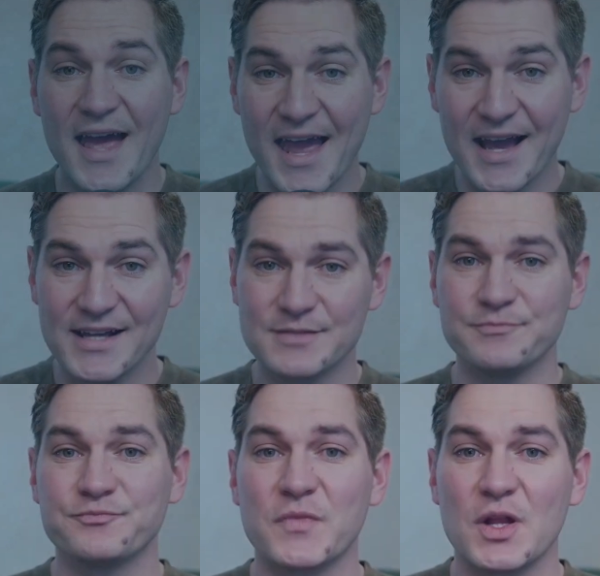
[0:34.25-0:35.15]
Hey guys.
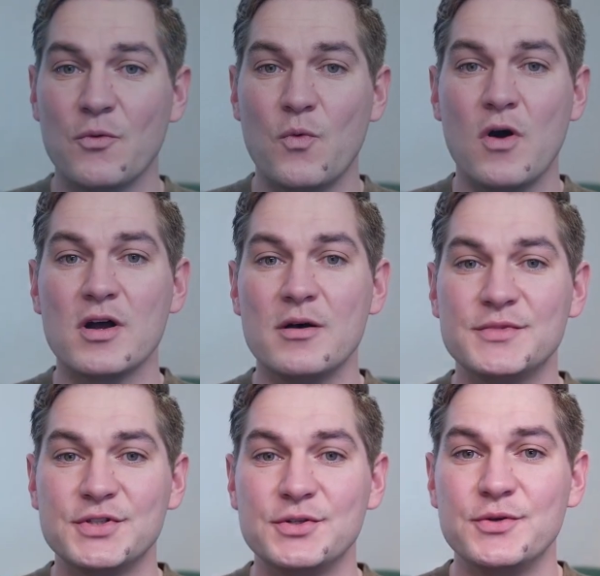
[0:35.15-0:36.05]
Welcome
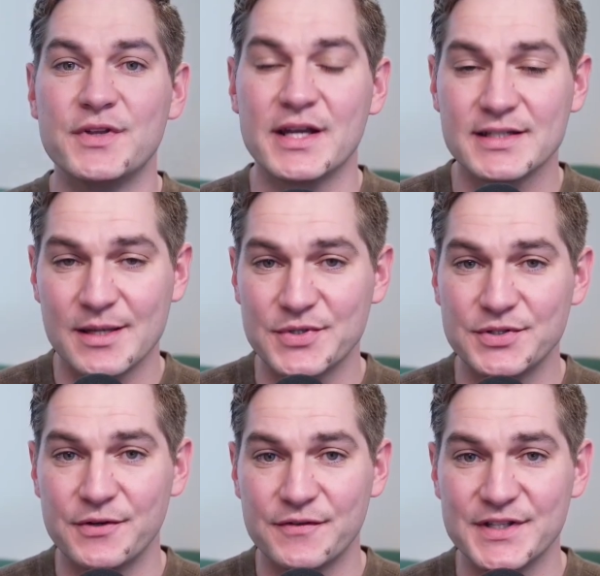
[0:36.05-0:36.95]
to the next
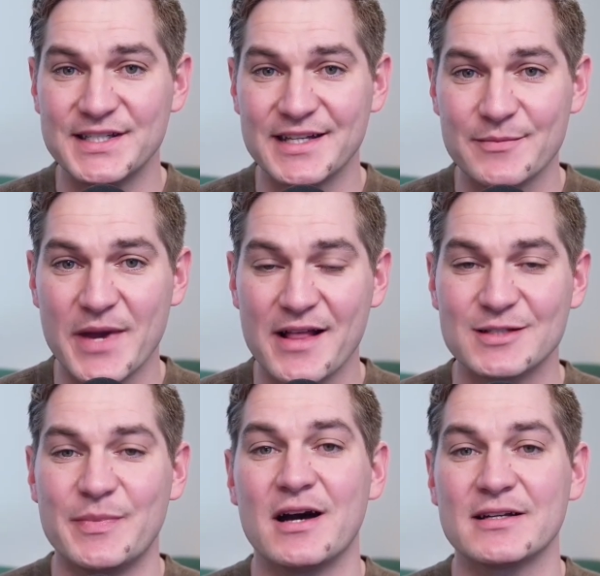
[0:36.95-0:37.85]
episode of the Seeking Balance
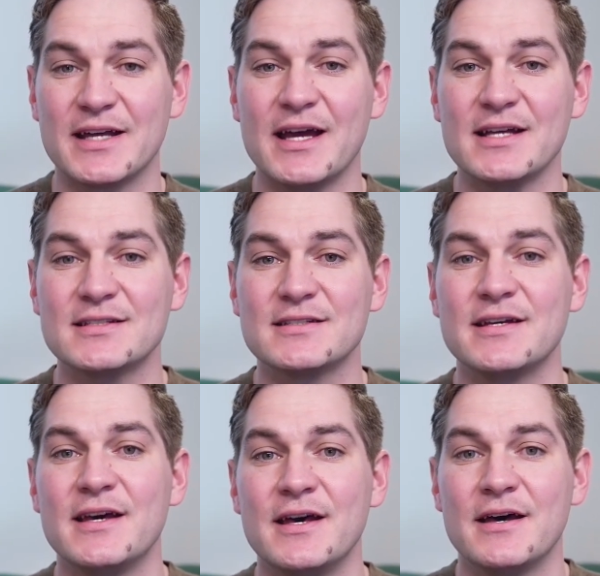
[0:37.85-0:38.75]
podcast.
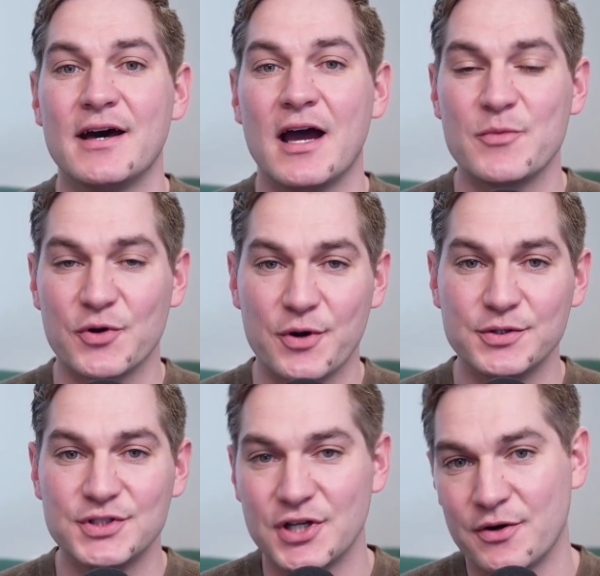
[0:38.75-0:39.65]
I'm your
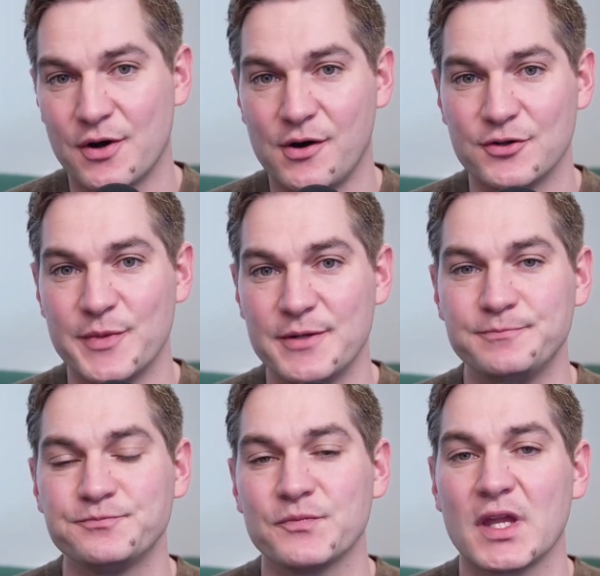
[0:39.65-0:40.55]
host, Jared Alderman.
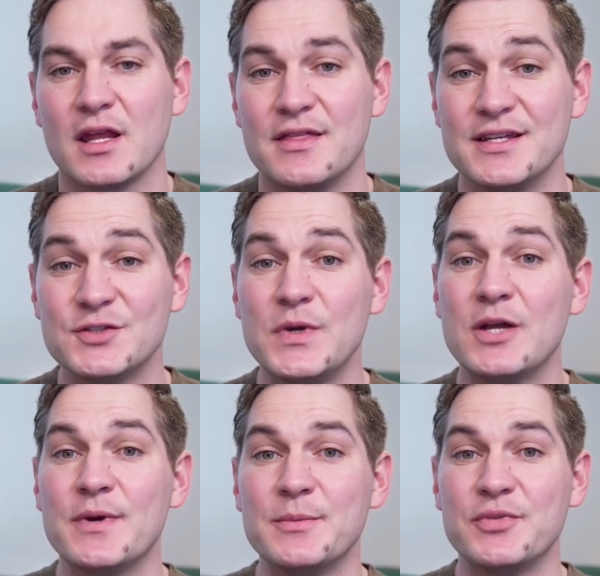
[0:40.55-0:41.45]
This week,
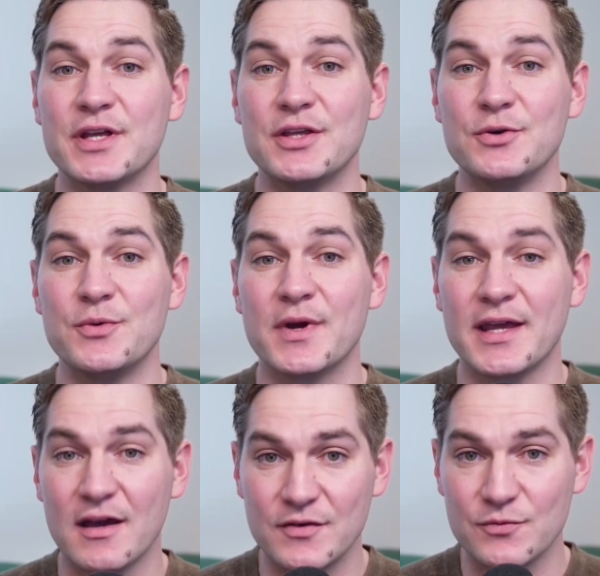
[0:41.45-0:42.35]
we bring you
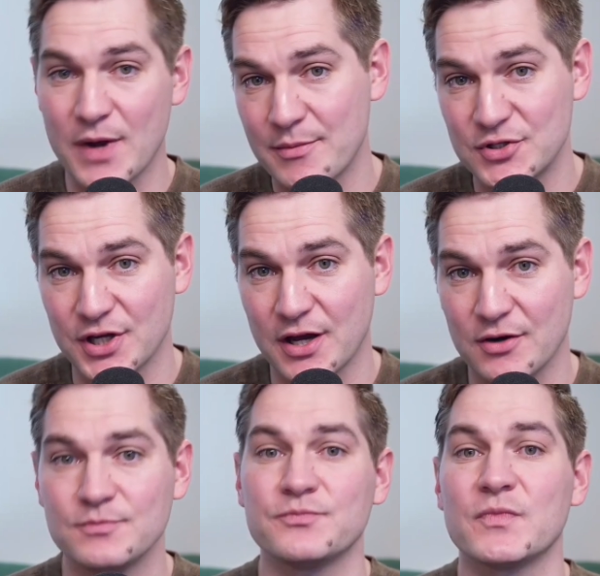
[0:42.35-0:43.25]
Kevin Rabichow.
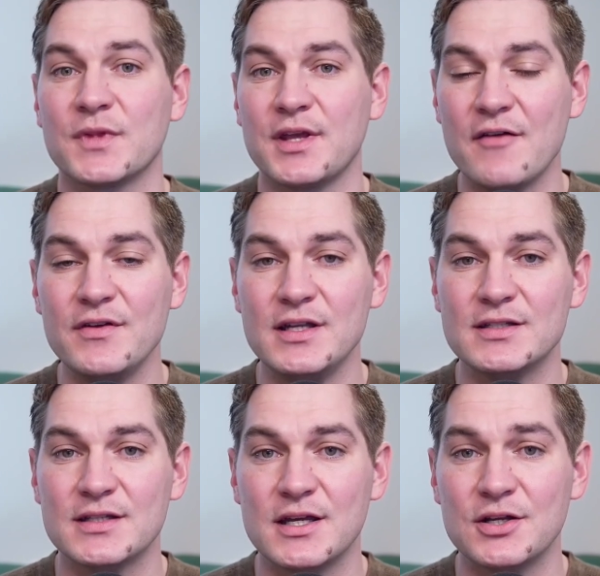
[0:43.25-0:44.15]
Kevin is
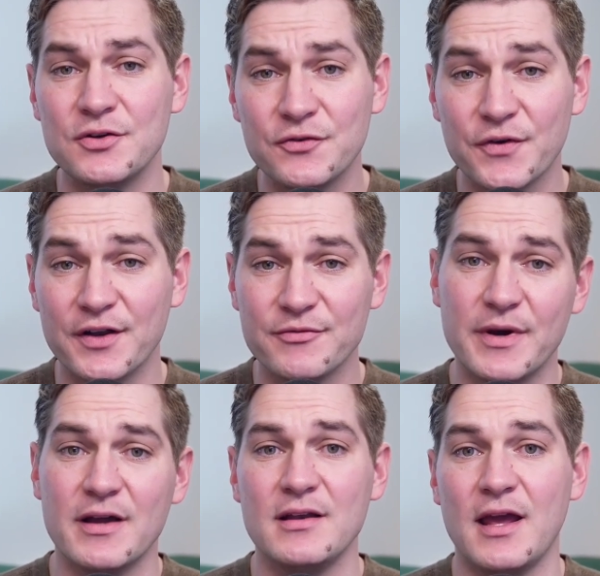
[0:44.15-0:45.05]
a good friend of
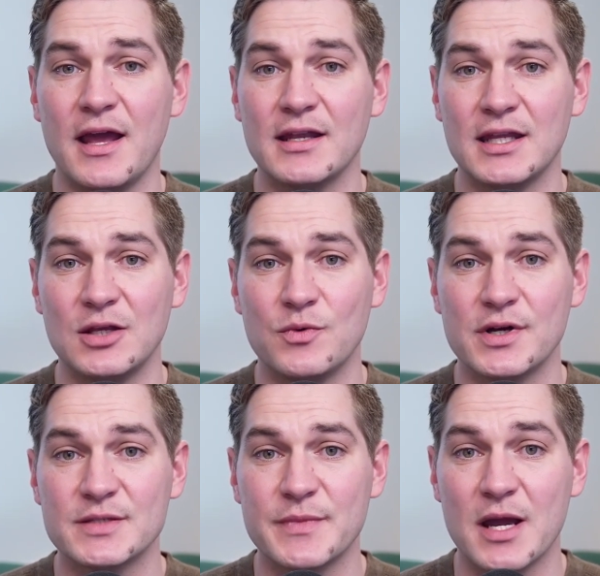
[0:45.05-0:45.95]
mine, and he
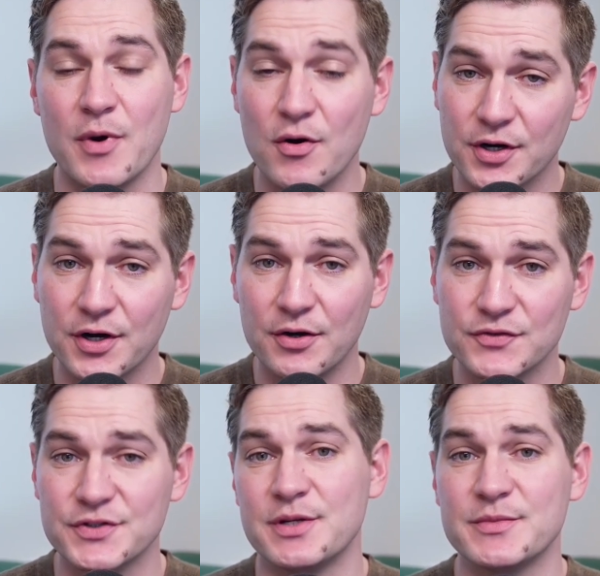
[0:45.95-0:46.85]
was my poker coach
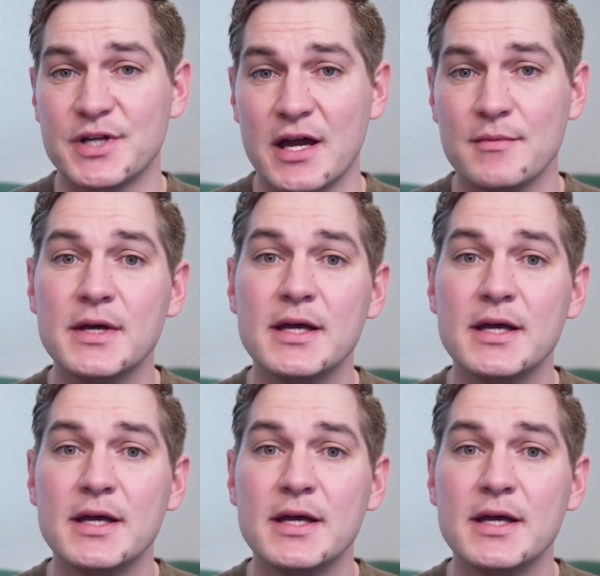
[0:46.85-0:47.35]
for some time.